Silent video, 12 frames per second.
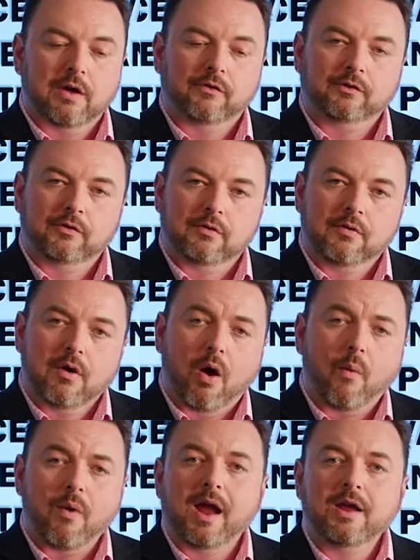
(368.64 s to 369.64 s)
gives you a
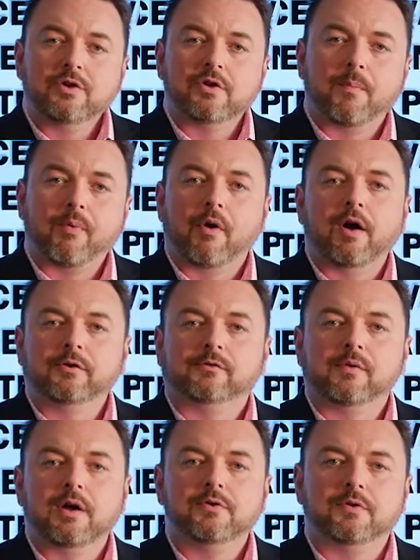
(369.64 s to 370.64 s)
range, a price
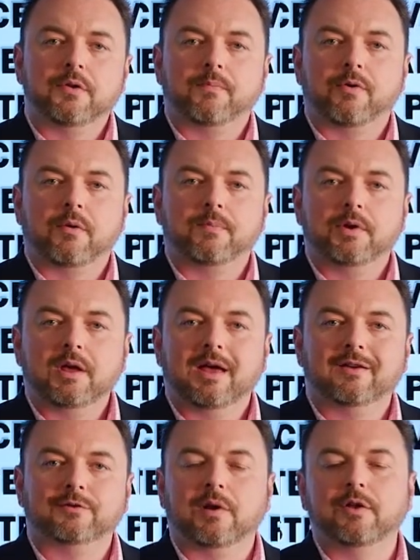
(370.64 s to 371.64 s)
range on the property,
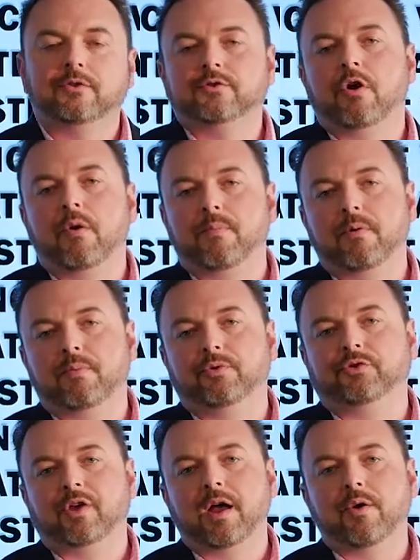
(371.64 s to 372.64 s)
as well as comparable
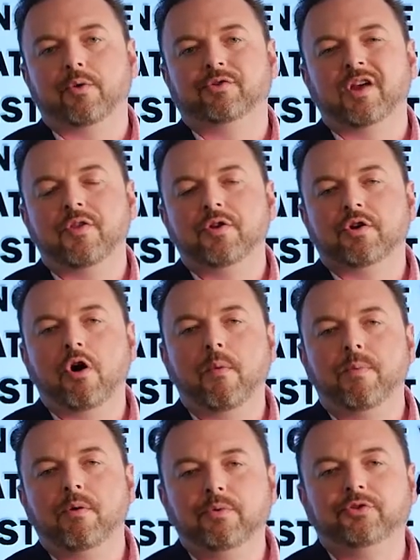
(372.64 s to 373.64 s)
sales. And the
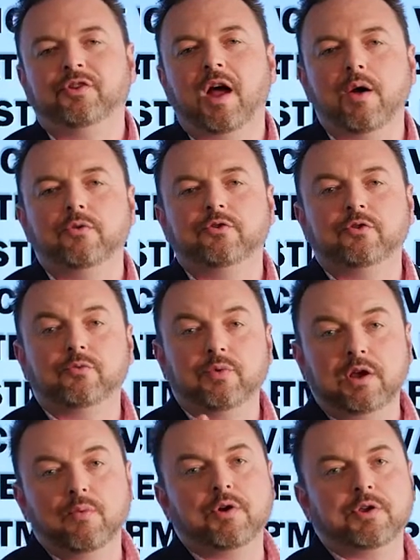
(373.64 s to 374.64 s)
comparable sales is
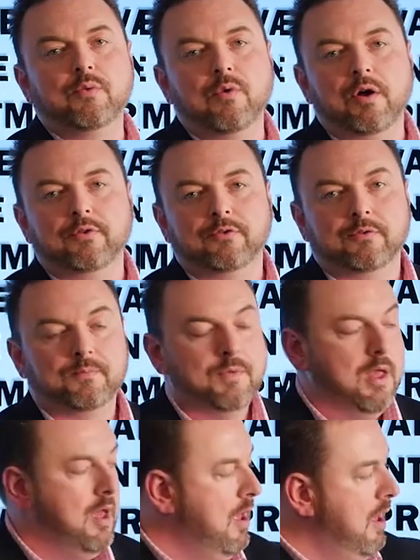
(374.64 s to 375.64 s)
really what you want.
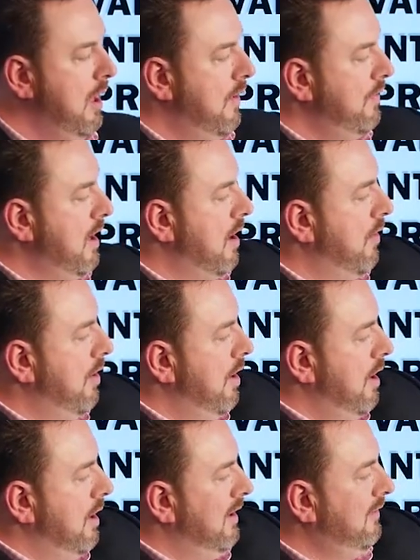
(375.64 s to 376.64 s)
Now,
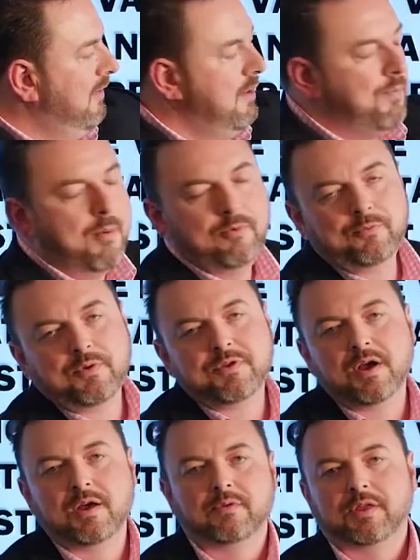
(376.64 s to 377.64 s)
let's say the property is worth
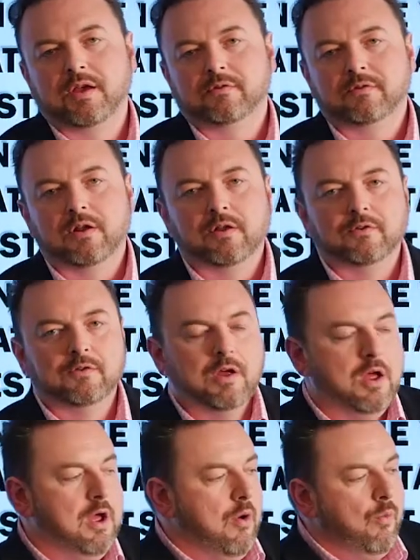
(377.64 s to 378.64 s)
$900,000.
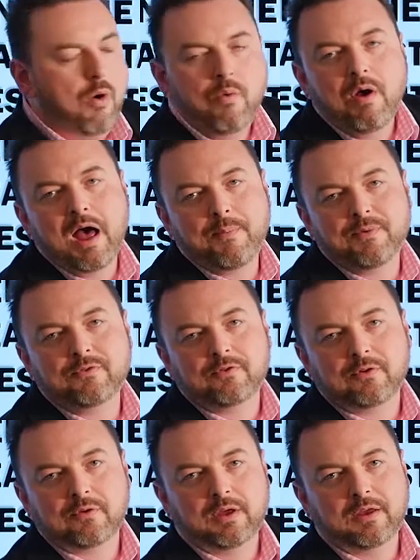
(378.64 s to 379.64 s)
What will happen to
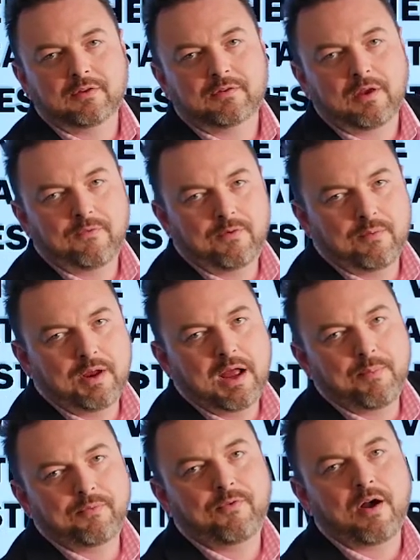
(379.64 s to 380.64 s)
you is if you ring
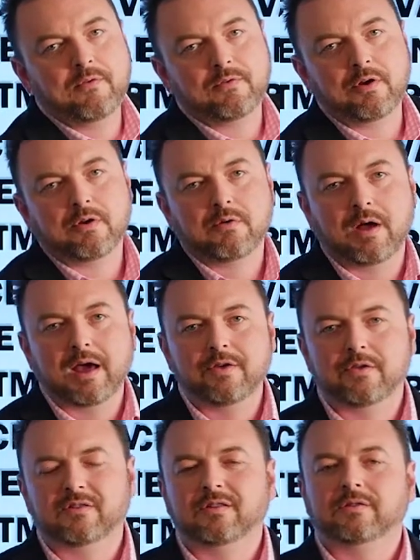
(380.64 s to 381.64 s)
up 5 local
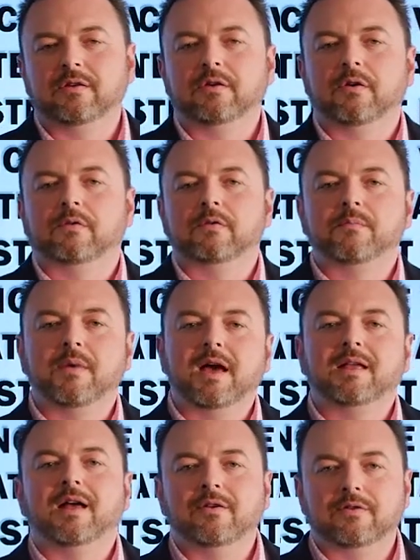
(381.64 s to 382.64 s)
agents, let's say you go through
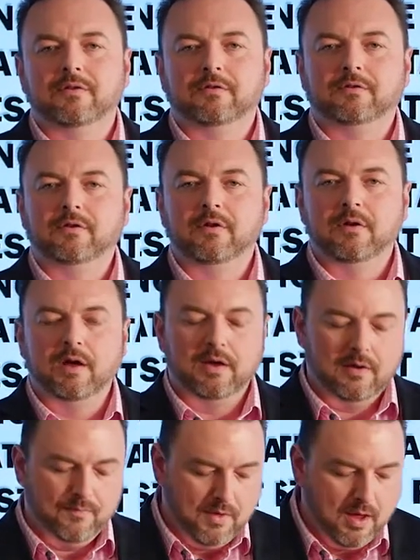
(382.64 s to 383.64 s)
main agents, like
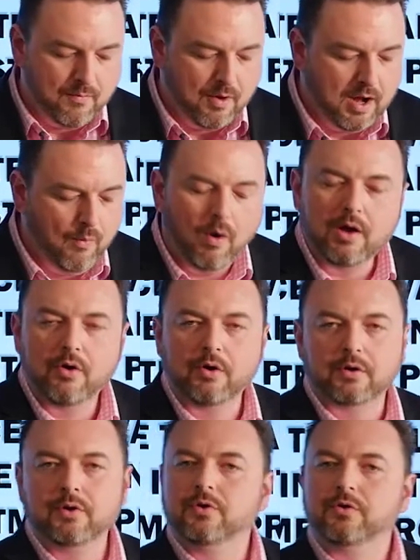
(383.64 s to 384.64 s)
Ray, White,
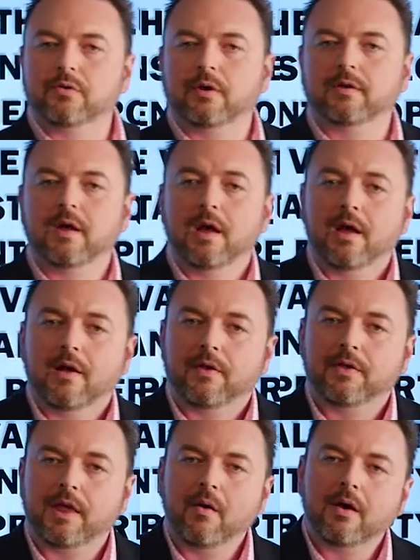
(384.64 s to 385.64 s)
Hocking, Stewart,
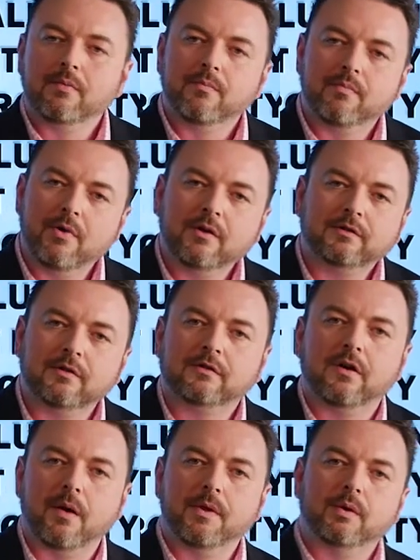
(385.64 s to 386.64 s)
most of the
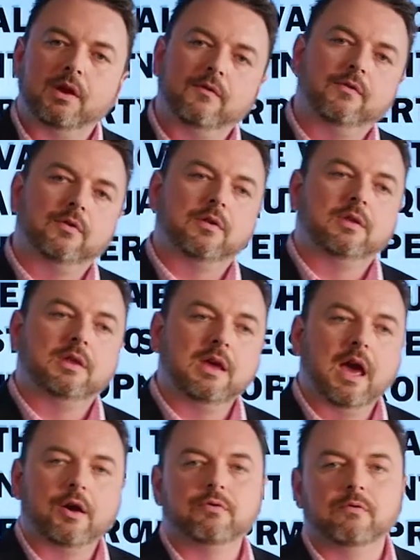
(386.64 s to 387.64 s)
time they'll give you the
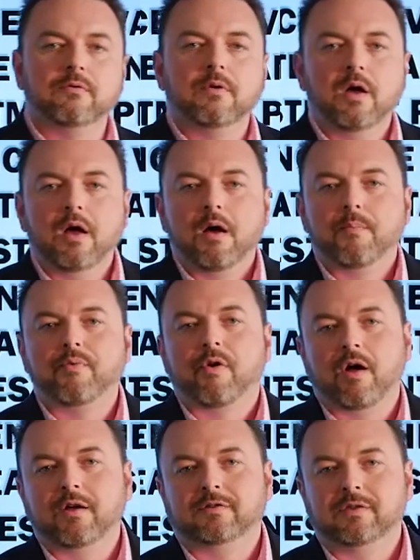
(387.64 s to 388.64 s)
actual
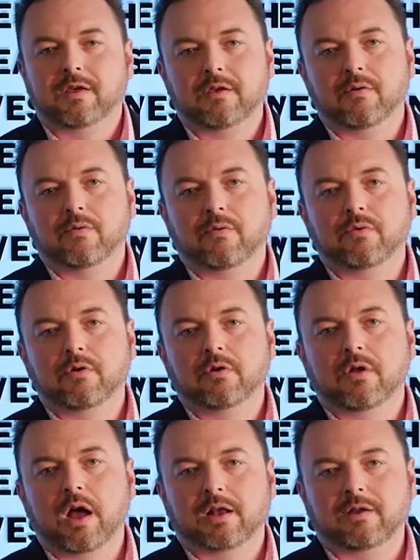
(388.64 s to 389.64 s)
price that you're
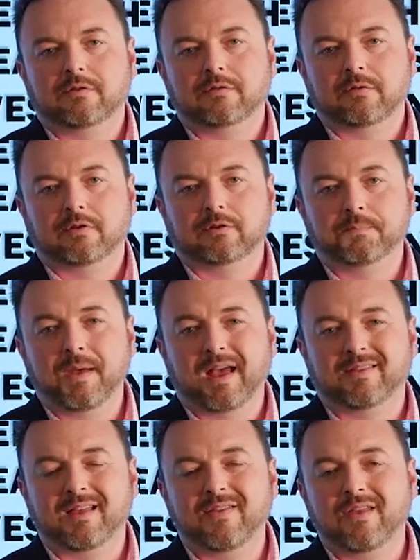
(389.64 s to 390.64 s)
likely to
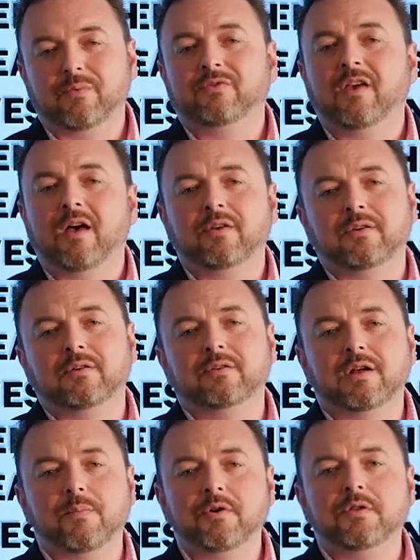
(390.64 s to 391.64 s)
expect, and they'll tell you,
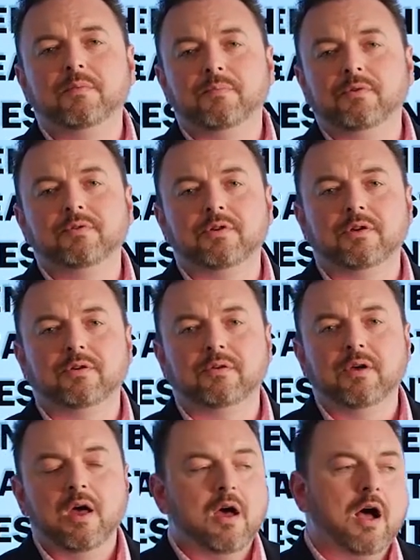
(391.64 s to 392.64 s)
look, I'm not going to bullshit you,
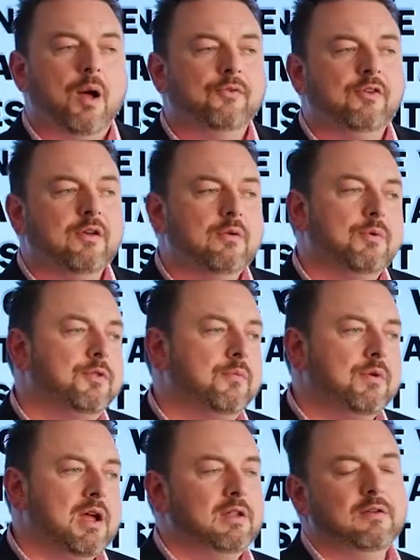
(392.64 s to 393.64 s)
I'll tell you what the
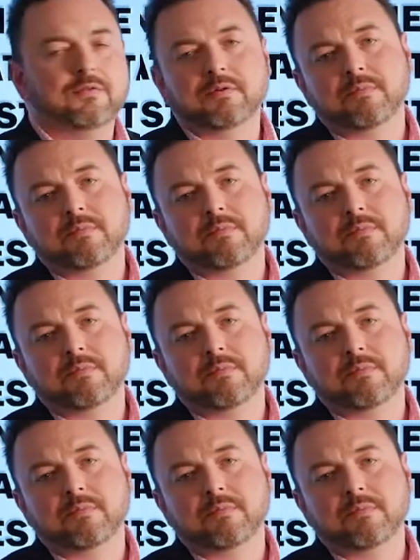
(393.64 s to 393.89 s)
reality of the